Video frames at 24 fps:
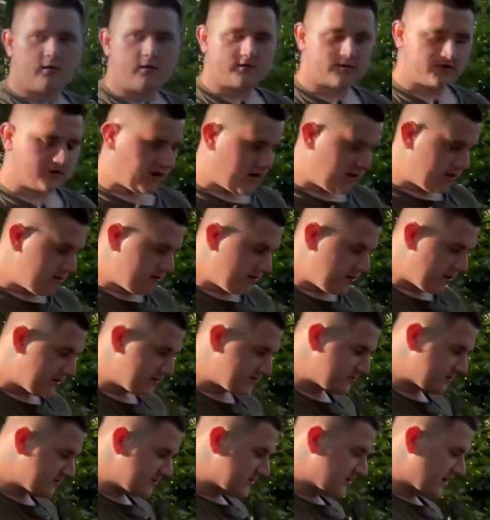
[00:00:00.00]
So, as
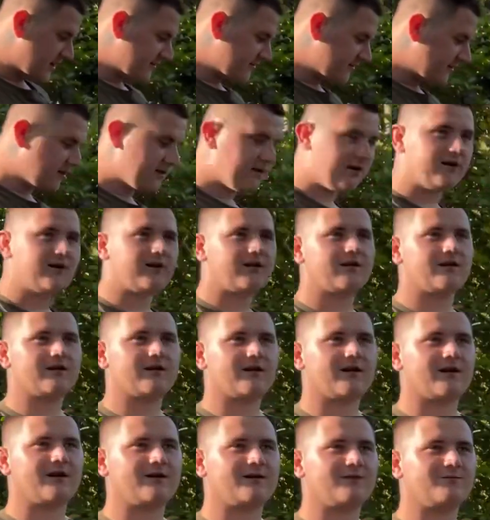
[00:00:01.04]
we said,
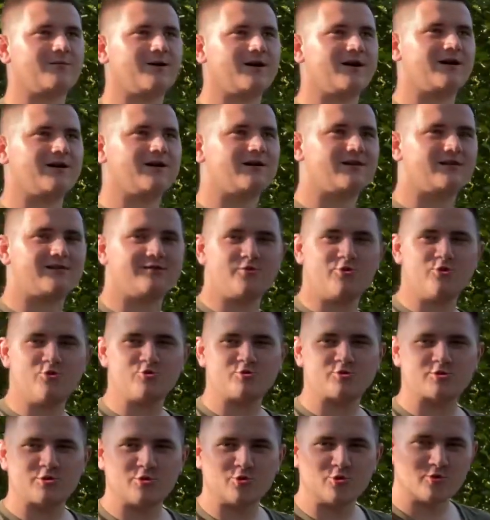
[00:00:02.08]
I'm new
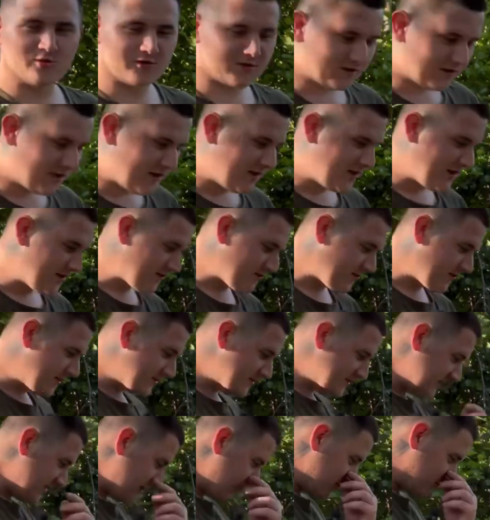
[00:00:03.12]
school for
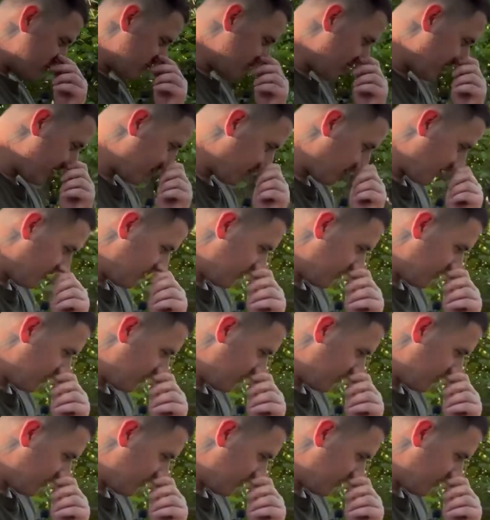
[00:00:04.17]
this little trip.